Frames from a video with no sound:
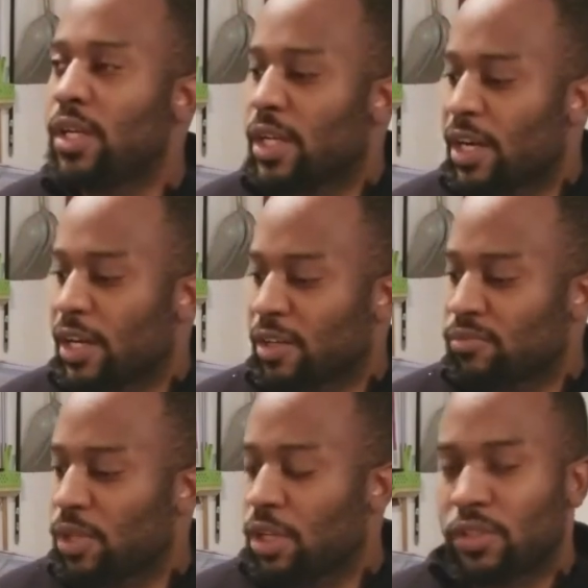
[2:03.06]

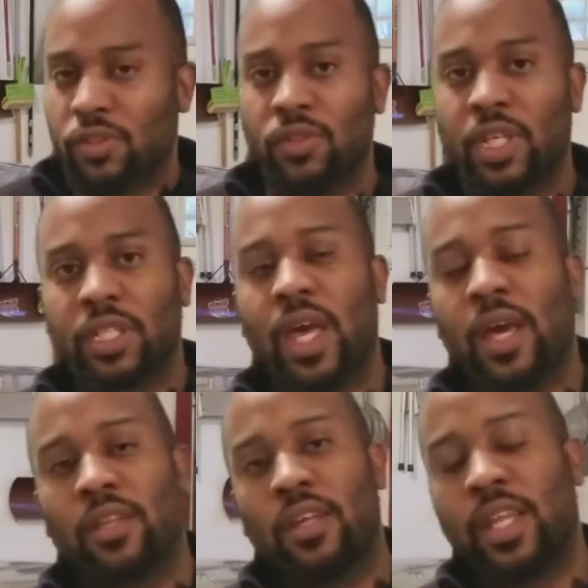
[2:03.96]
Um, so you get
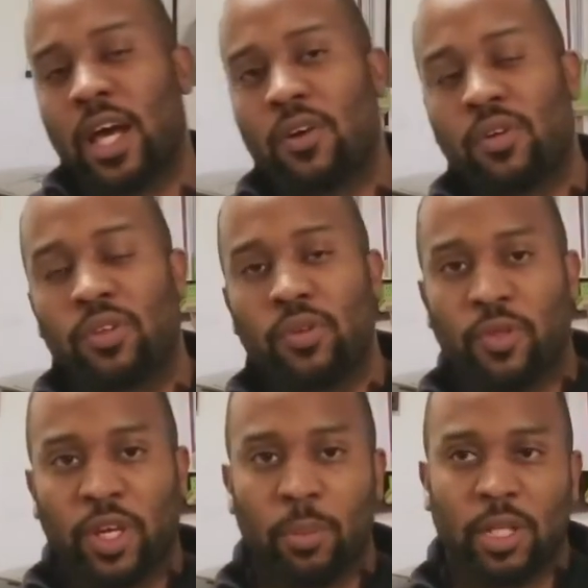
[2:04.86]
that. Now, you
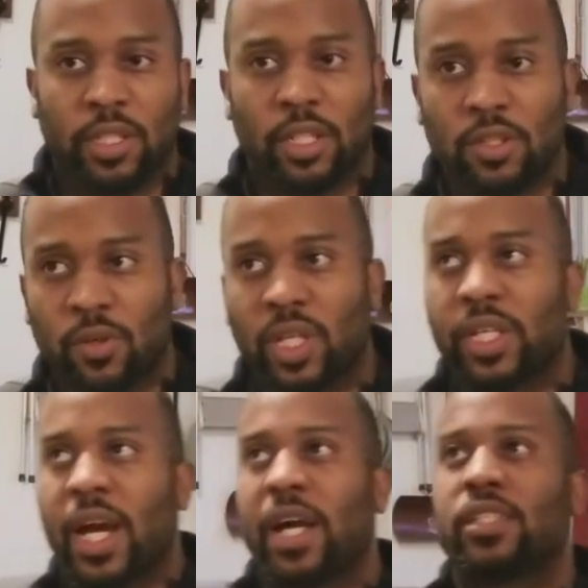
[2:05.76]
think about that though in
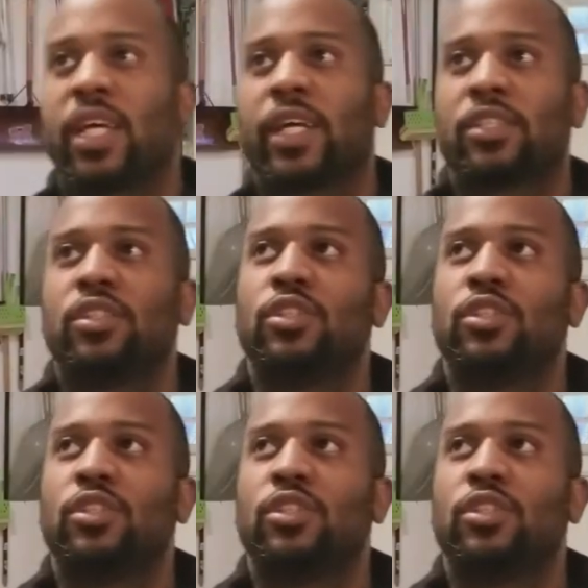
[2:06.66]
context.